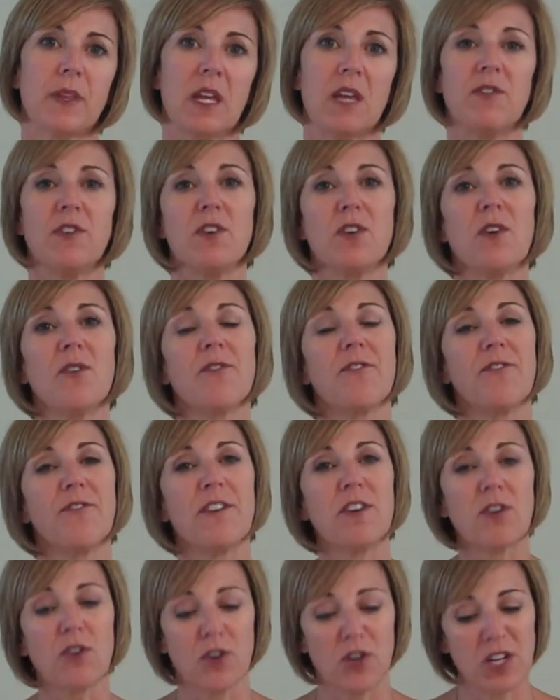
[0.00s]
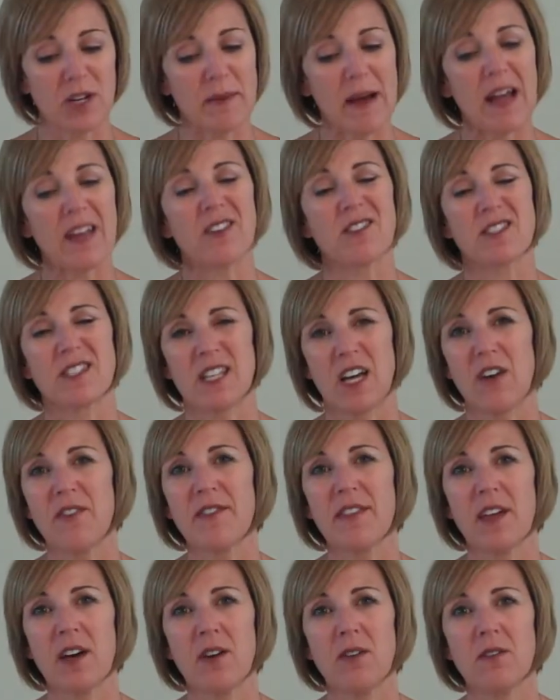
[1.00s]
If you don't feel good about
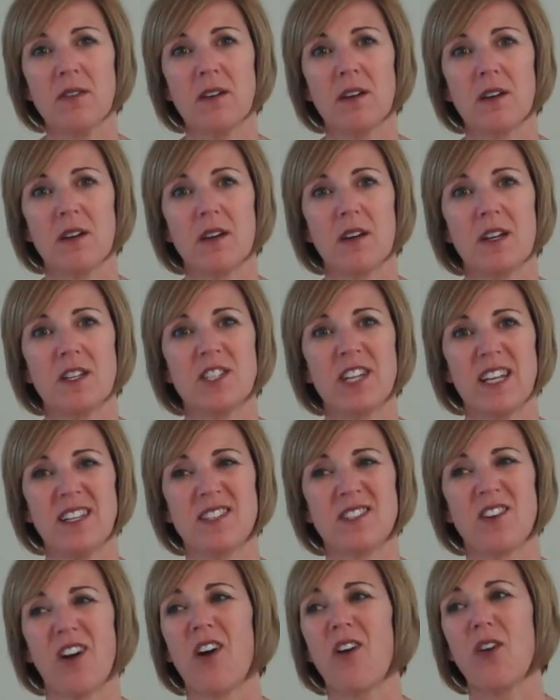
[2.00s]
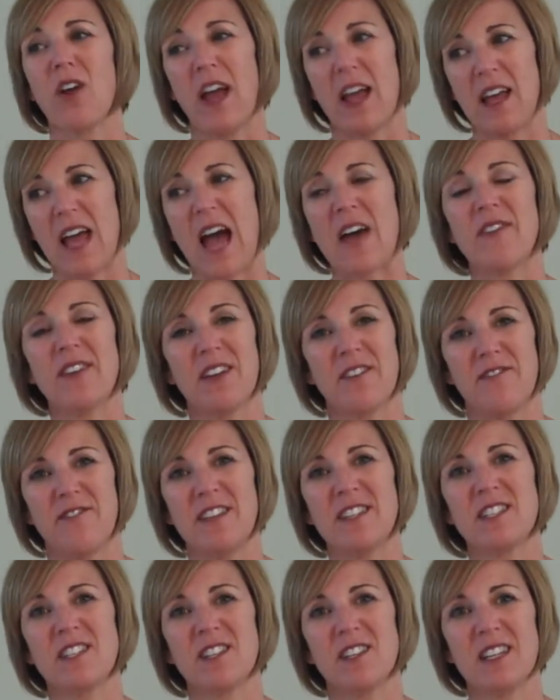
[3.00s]
yourself, though, chances are having a
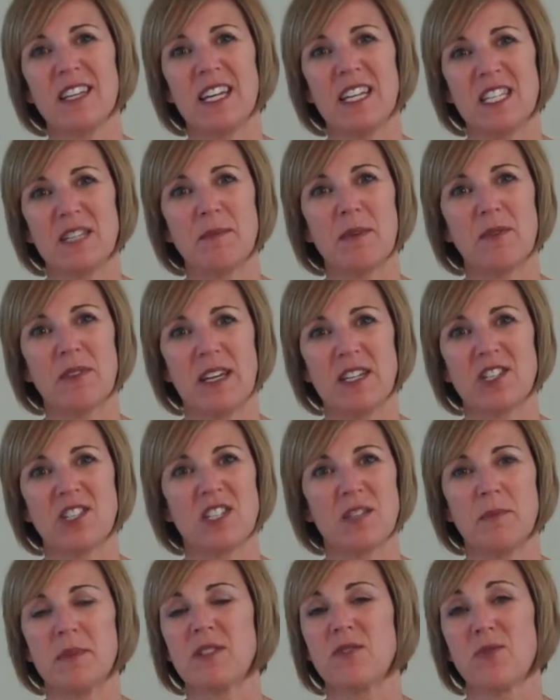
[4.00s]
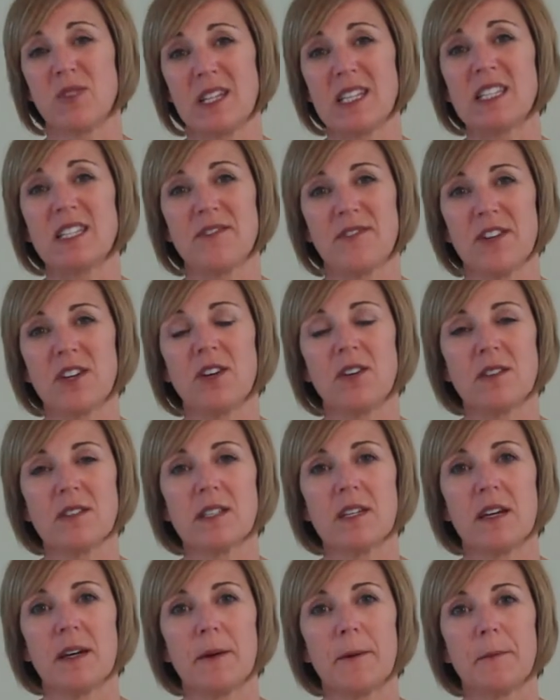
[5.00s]
physically intimate relationship is really
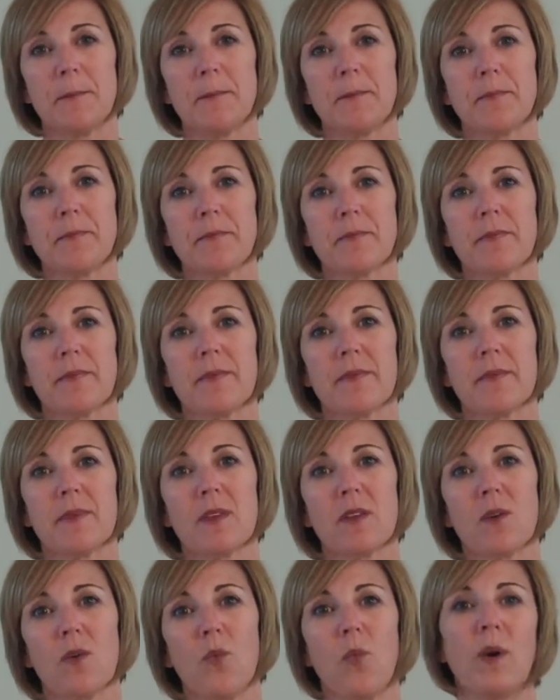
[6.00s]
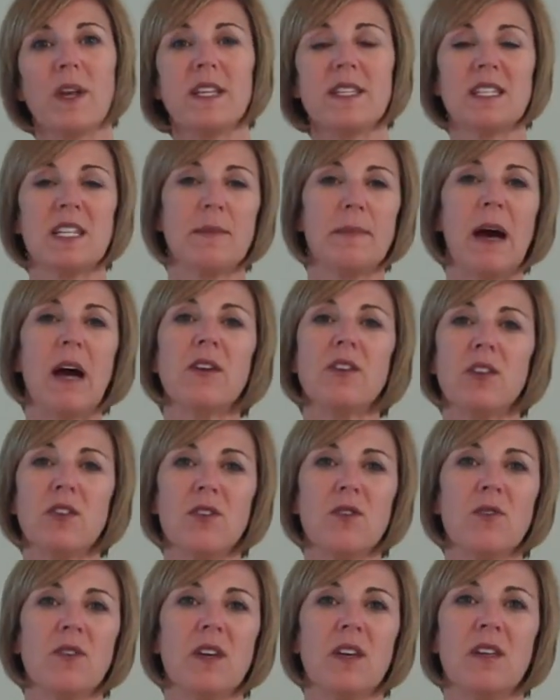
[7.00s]
difficult. What is it about
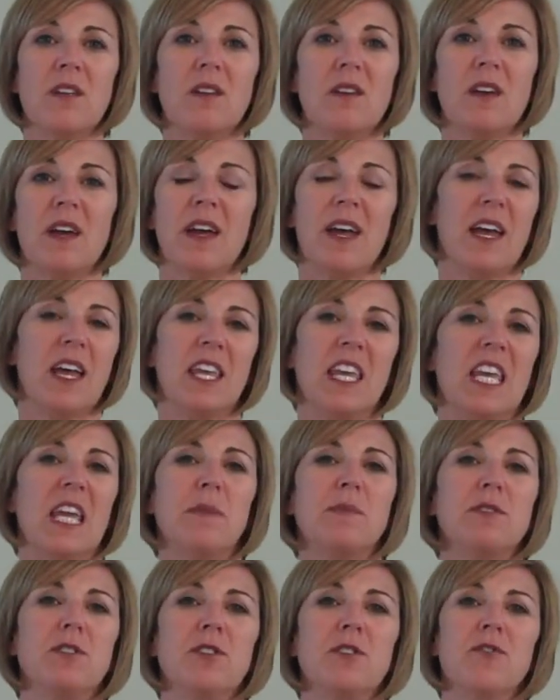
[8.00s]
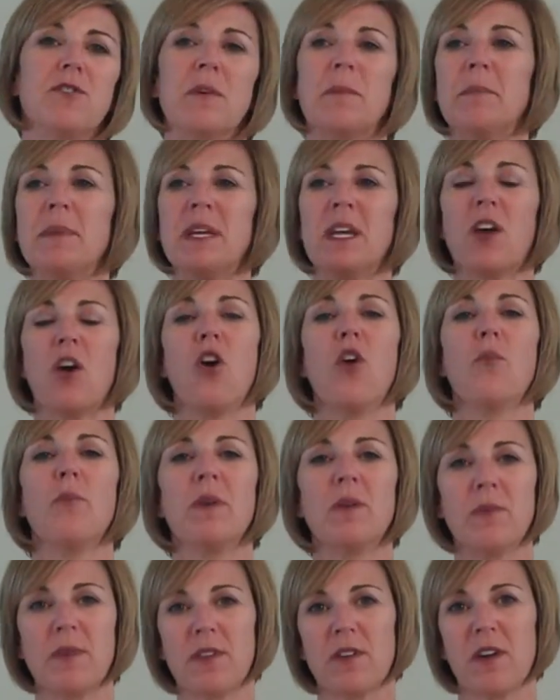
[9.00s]
you that keeps you from being
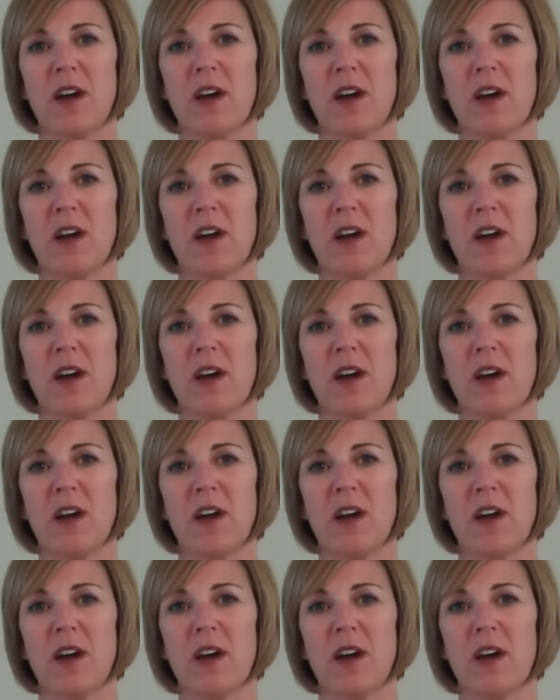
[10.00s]
open with